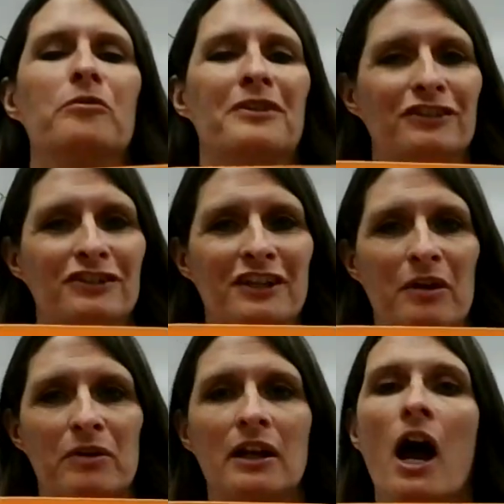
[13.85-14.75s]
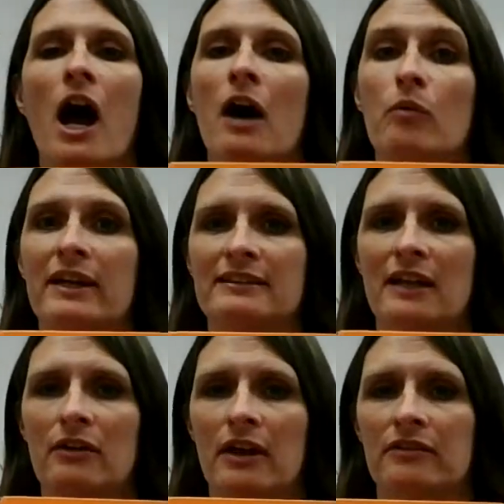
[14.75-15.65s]
We've learned that one. We can
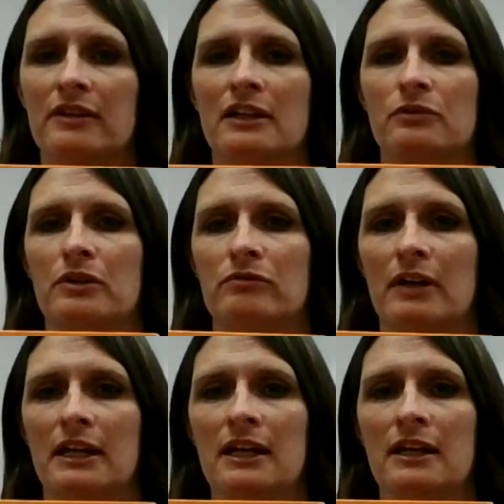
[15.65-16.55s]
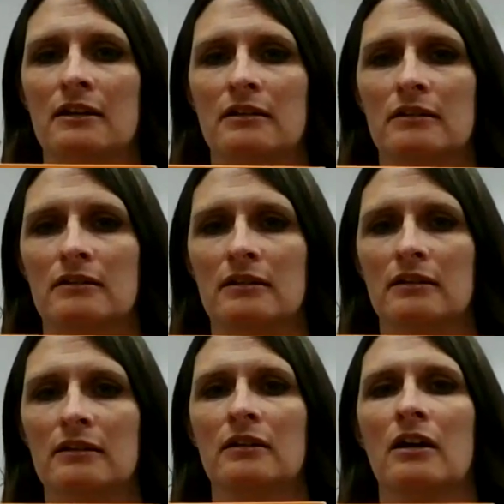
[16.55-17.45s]
sound out the next word. Ready? D
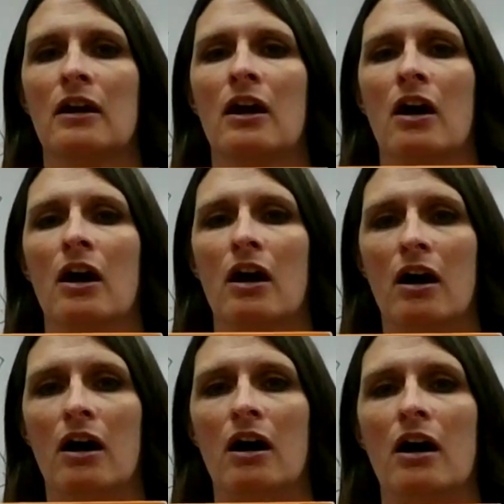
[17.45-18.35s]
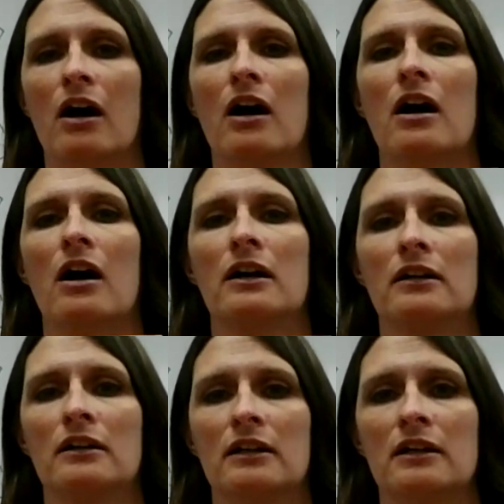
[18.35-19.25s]
A
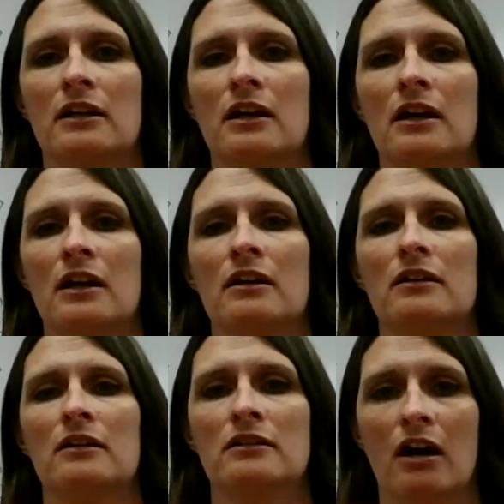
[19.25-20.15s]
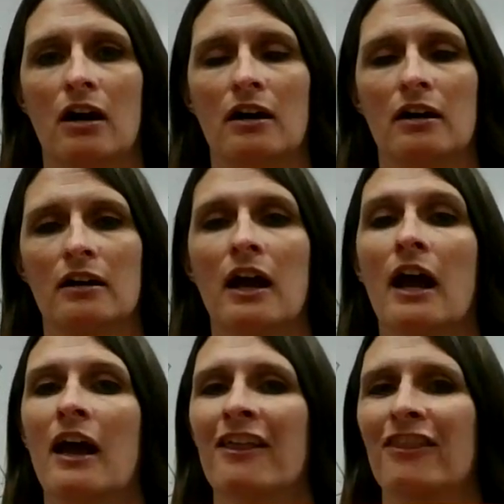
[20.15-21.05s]
G. Dog.
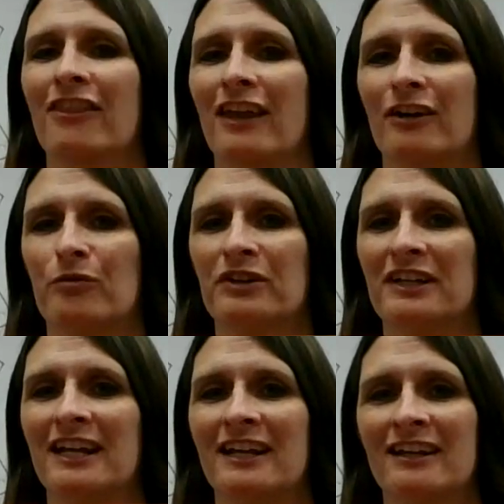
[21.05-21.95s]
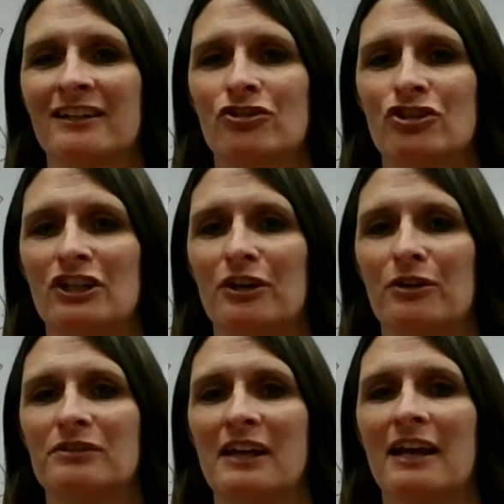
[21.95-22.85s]
Then our word again. G-O
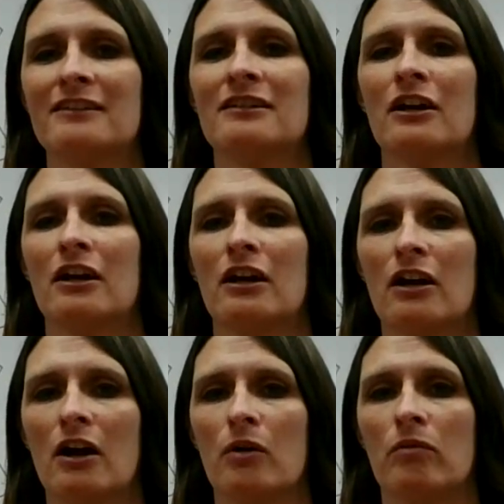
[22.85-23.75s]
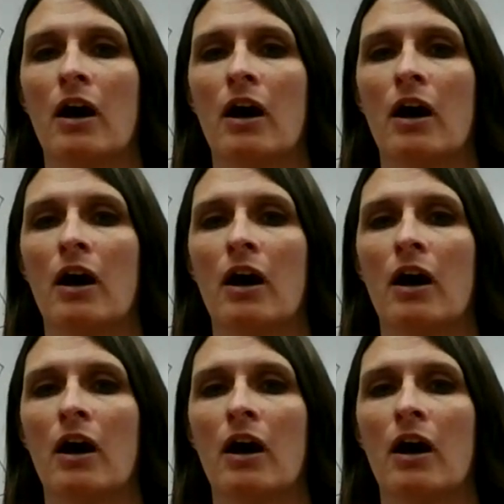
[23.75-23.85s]
says, go.